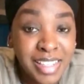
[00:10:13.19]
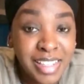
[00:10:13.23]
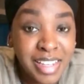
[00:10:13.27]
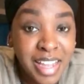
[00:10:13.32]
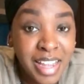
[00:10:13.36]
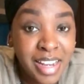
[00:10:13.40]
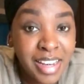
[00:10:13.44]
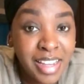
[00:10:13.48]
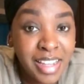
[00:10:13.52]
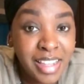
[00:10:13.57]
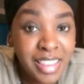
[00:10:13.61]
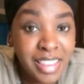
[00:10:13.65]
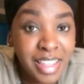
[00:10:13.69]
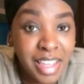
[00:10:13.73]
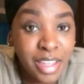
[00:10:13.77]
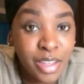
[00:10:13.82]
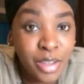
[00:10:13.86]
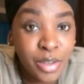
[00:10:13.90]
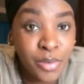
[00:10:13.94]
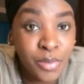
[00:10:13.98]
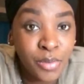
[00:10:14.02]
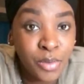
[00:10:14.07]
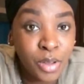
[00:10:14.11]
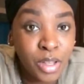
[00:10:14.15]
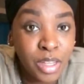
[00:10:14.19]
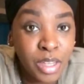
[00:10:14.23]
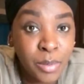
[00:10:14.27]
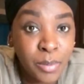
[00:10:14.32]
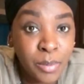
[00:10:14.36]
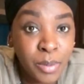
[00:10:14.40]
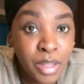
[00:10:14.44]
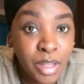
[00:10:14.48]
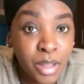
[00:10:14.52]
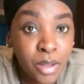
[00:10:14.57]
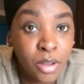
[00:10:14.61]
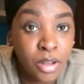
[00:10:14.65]
journey, thank you for
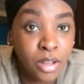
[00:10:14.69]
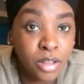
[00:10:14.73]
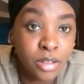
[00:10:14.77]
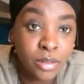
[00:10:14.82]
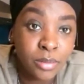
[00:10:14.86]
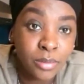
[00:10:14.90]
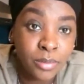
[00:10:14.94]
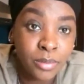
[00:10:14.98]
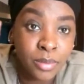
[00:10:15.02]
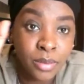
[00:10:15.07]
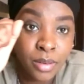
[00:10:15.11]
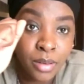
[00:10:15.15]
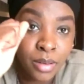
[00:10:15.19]
keeping on,